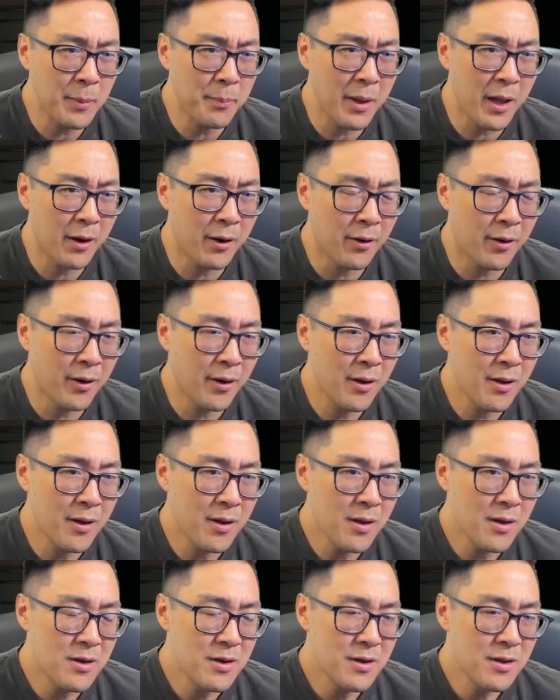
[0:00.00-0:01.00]
better
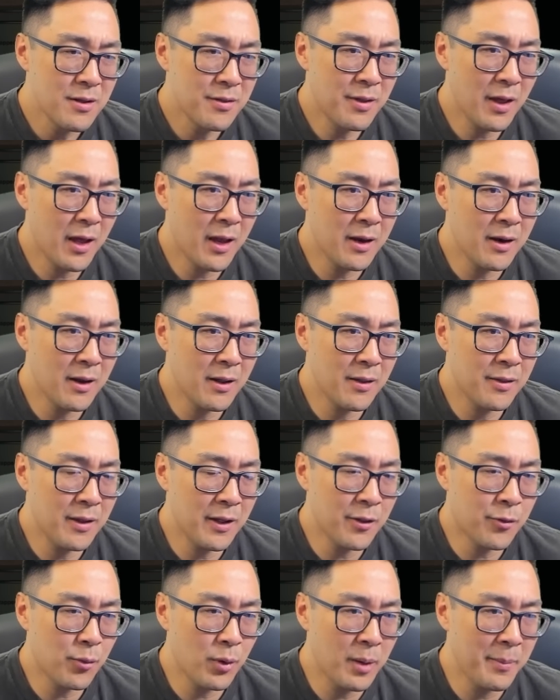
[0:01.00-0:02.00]
than the
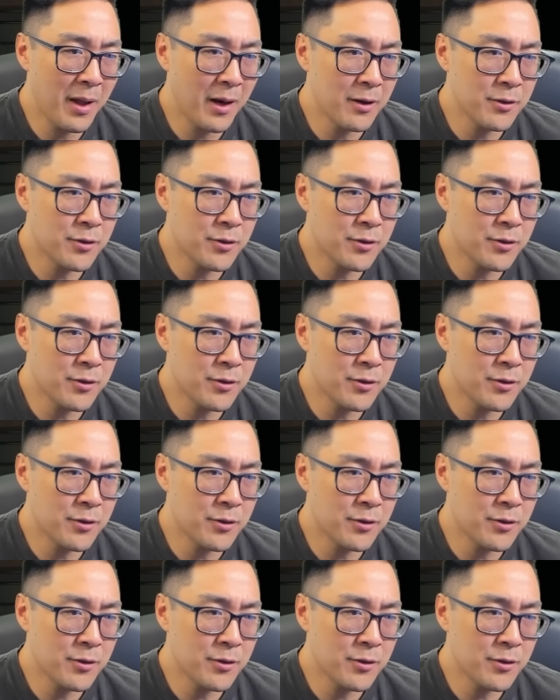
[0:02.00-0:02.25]
3 mana